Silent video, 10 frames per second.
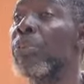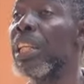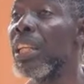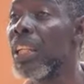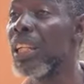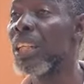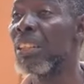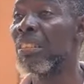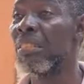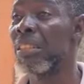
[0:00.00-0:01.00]
You think
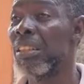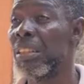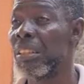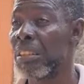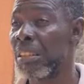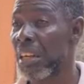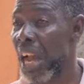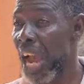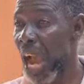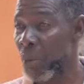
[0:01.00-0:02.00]

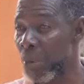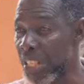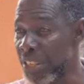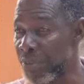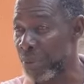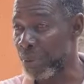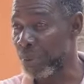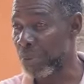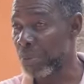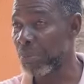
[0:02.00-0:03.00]
I will
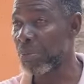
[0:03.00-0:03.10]
leave you?